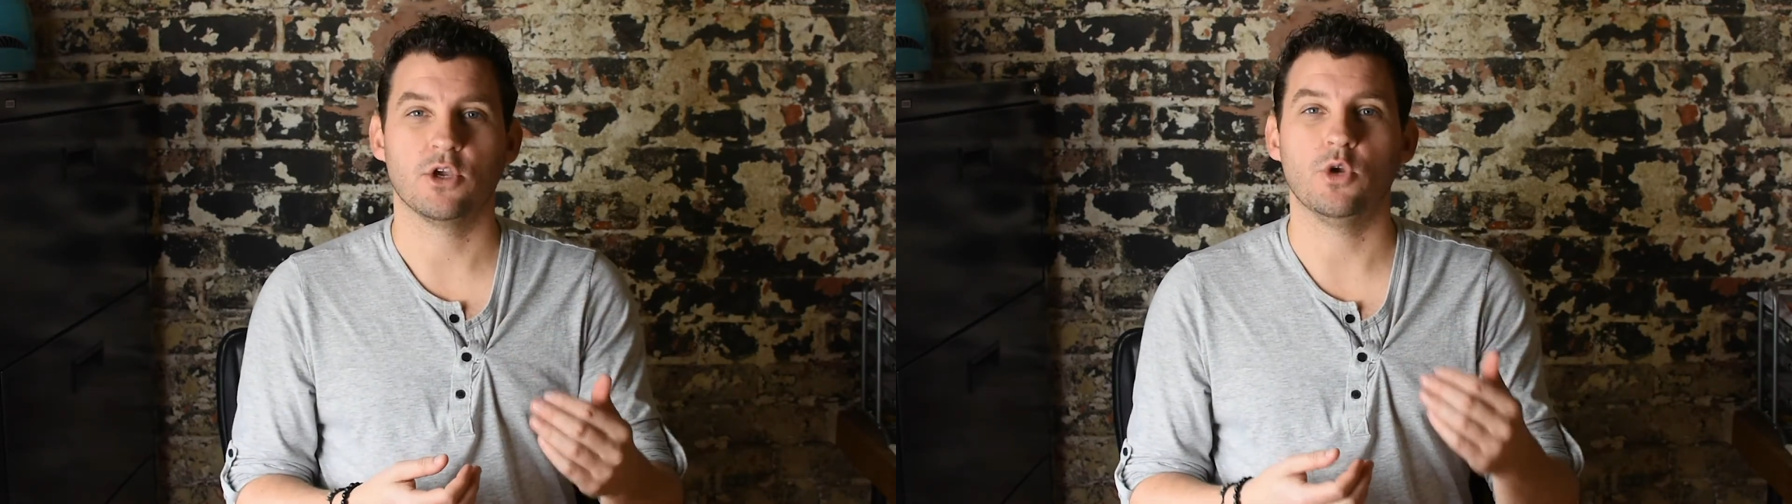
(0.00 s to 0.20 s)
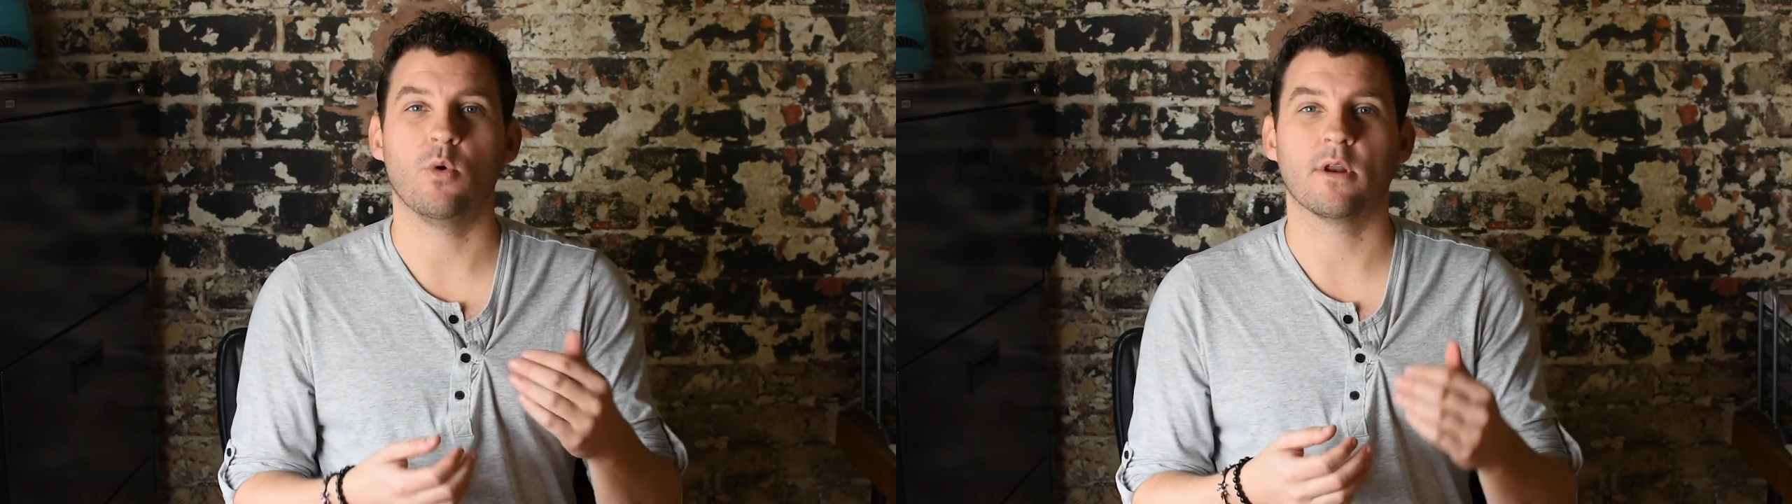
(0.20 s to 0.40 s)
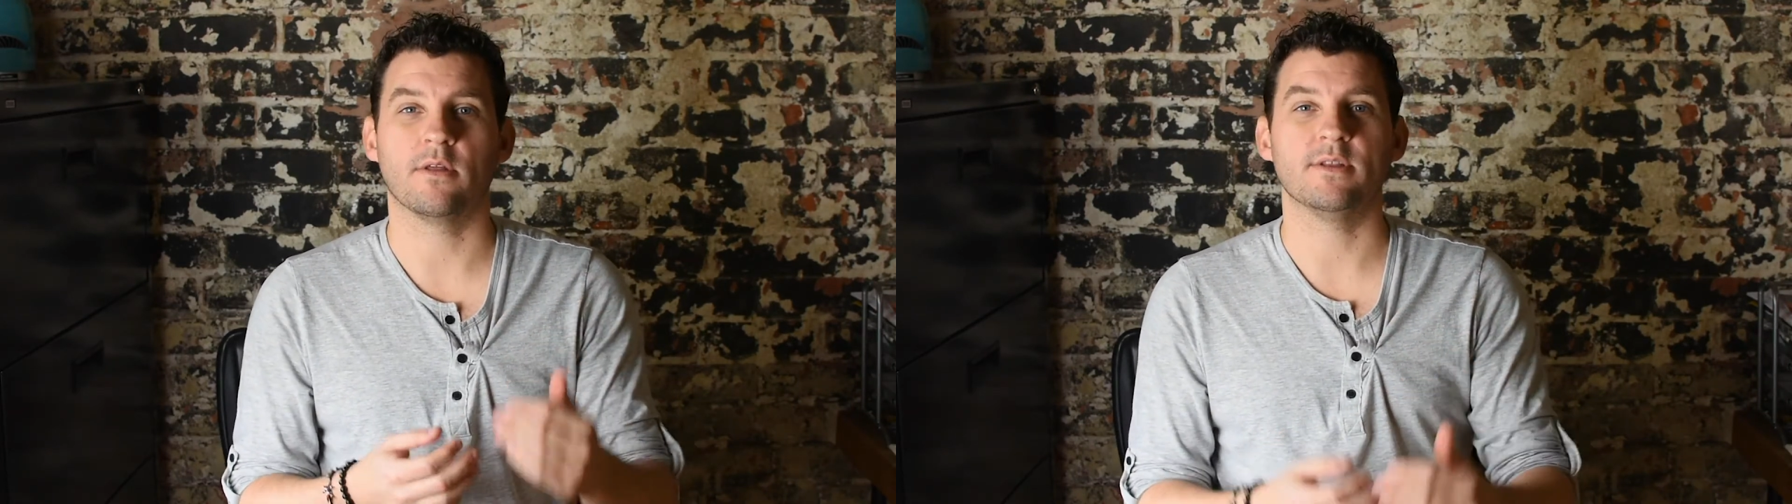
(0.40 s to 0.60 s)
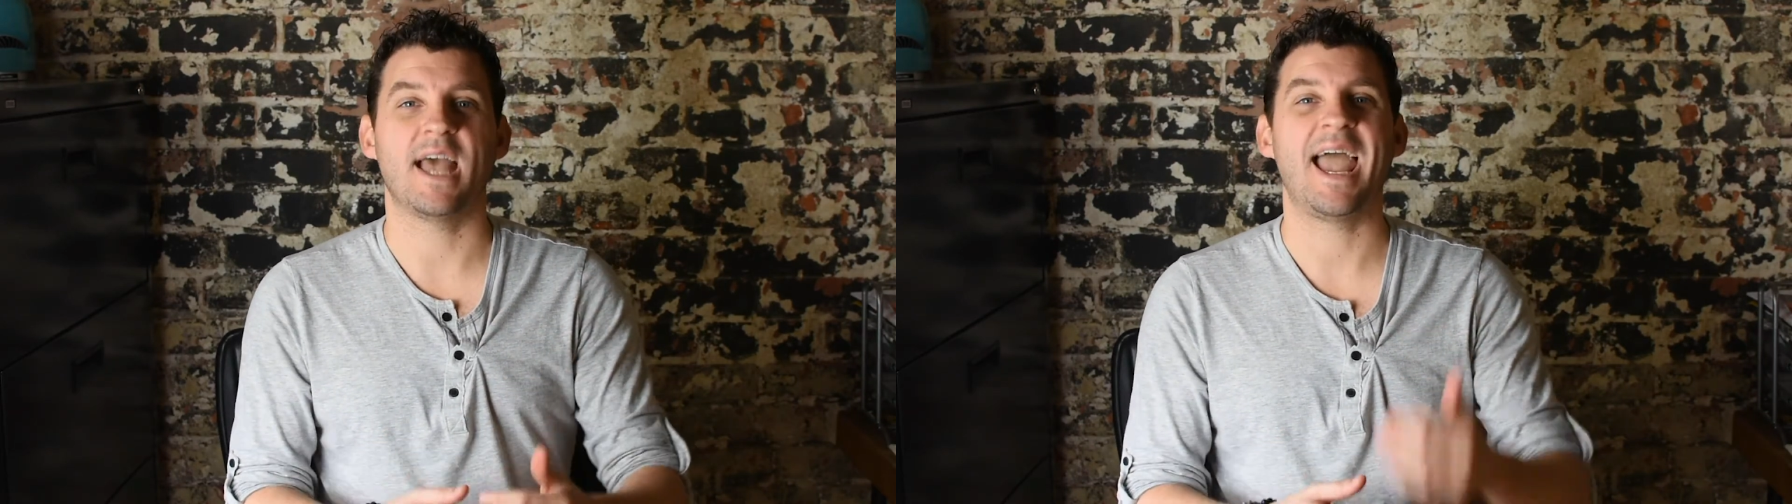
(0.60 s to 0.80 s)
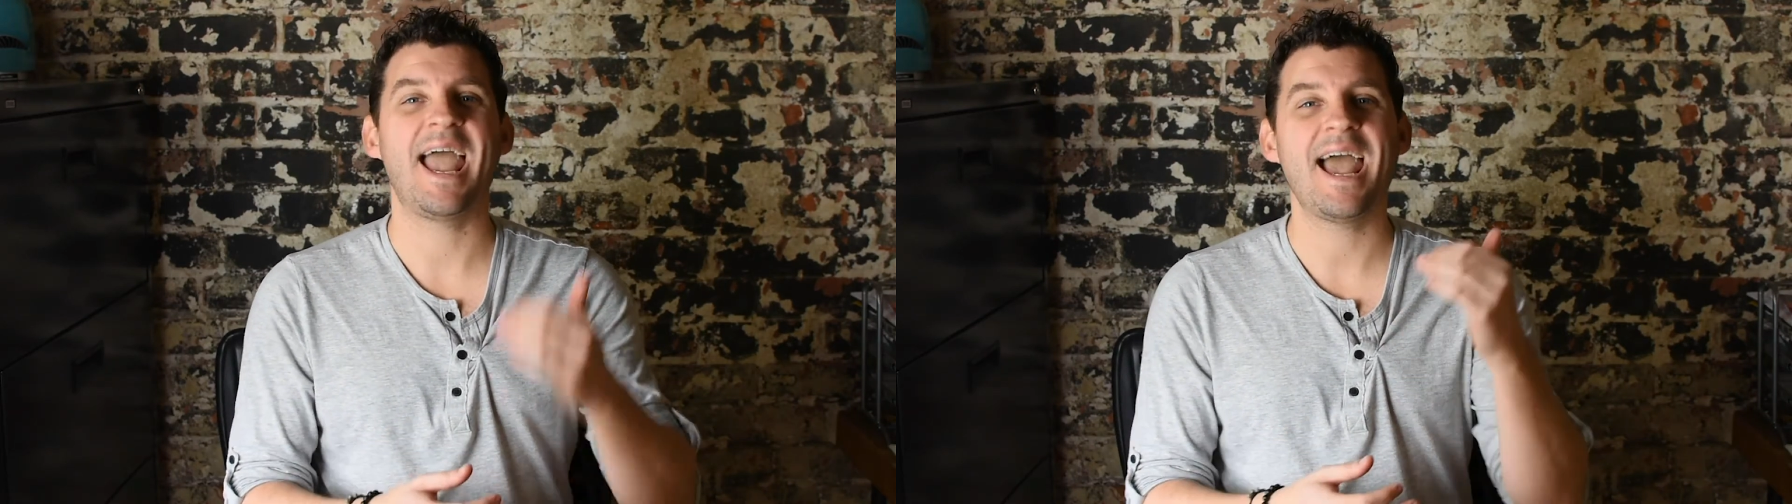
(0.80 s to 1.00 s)
You want to
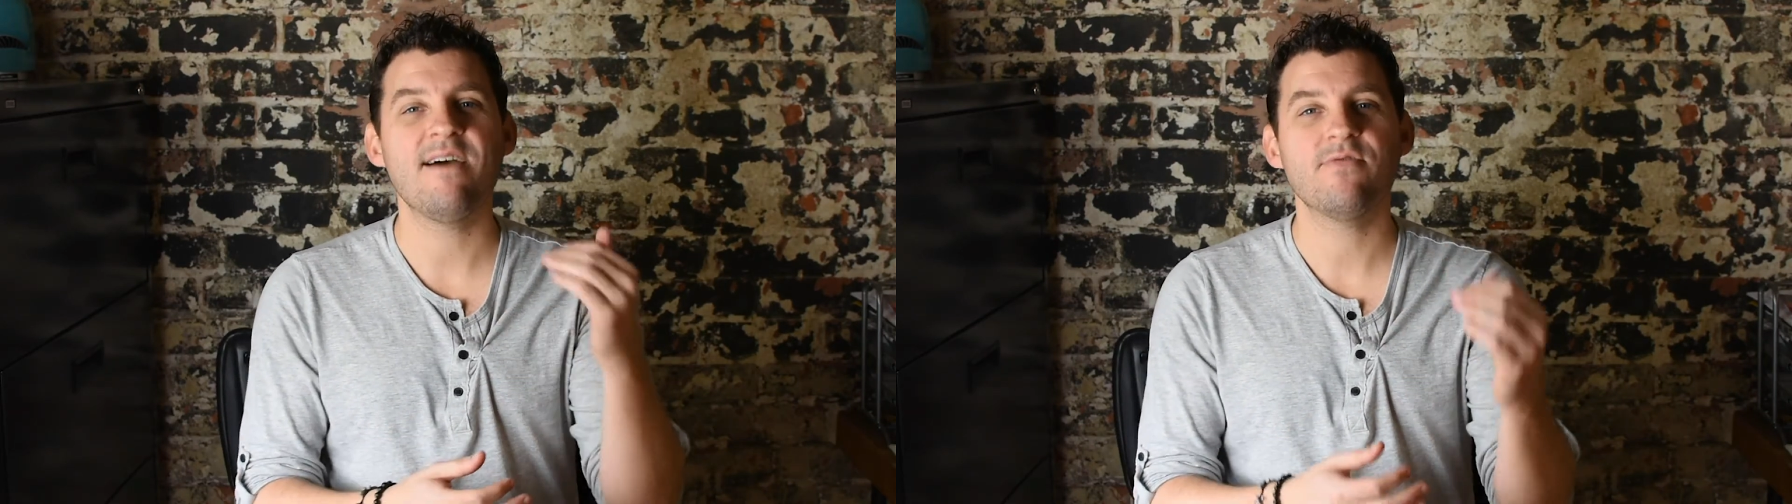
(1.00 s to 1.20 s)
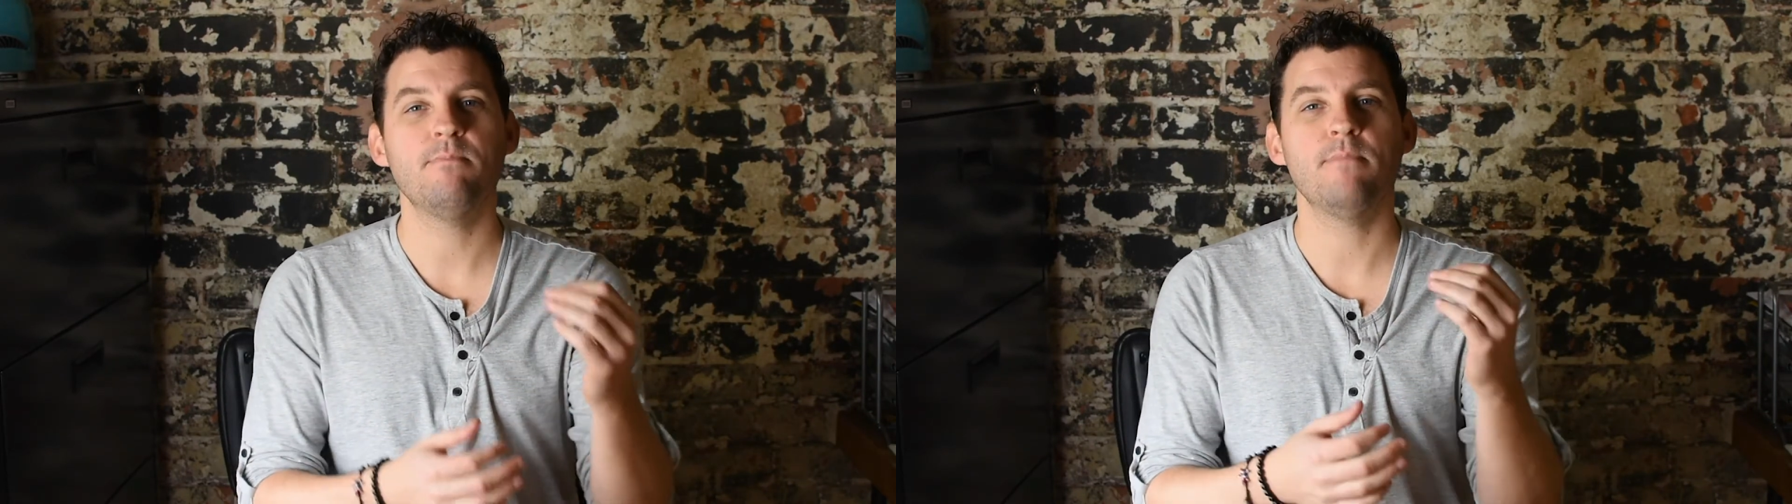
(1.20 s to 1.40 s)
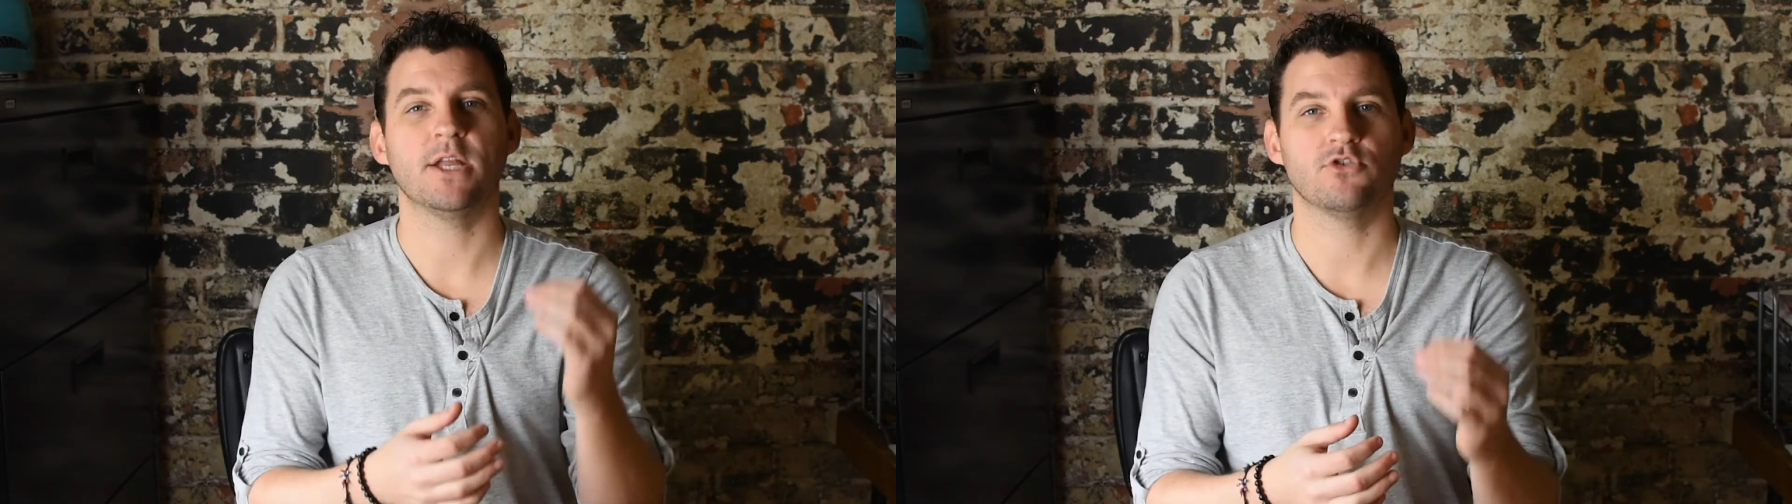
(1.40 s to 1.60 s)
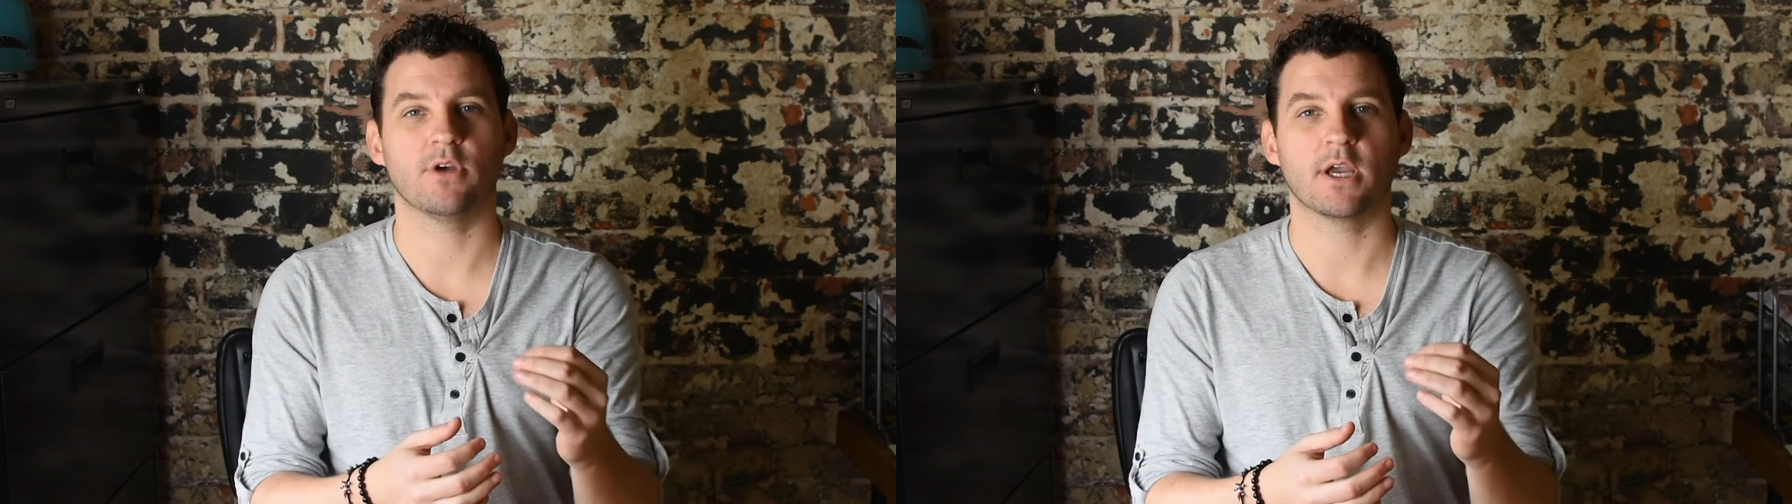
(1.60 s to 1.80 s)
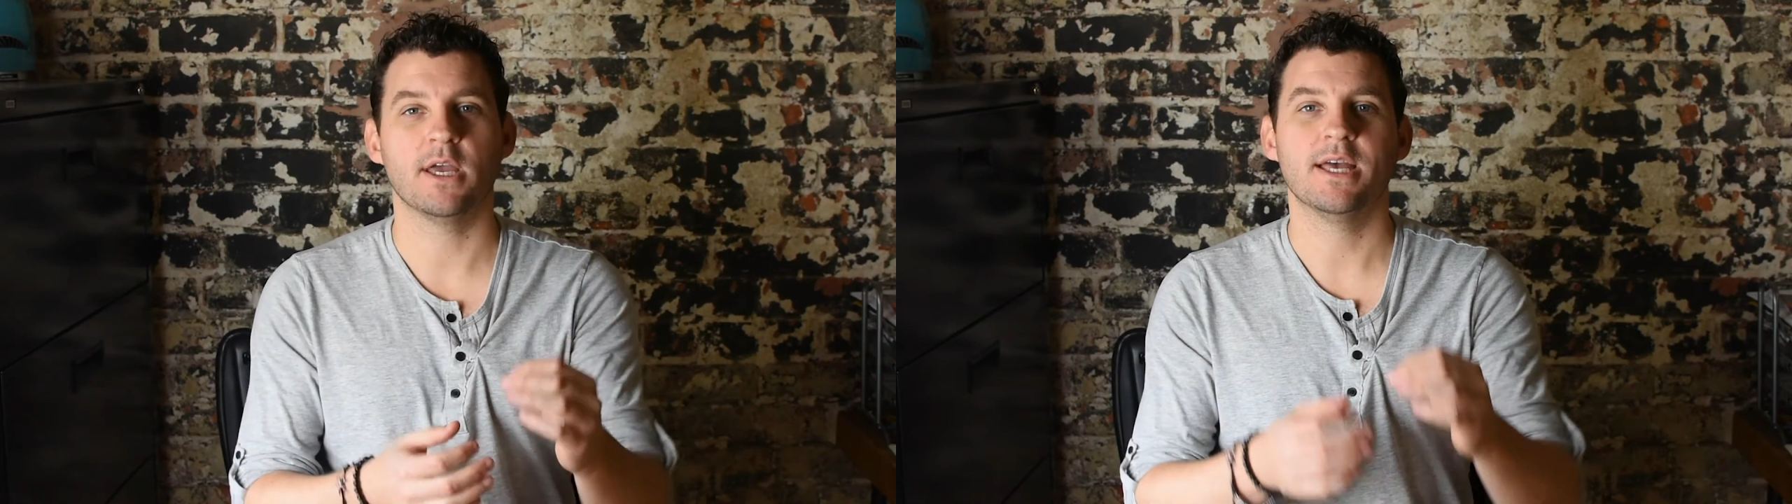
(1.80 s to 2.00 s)
have the metric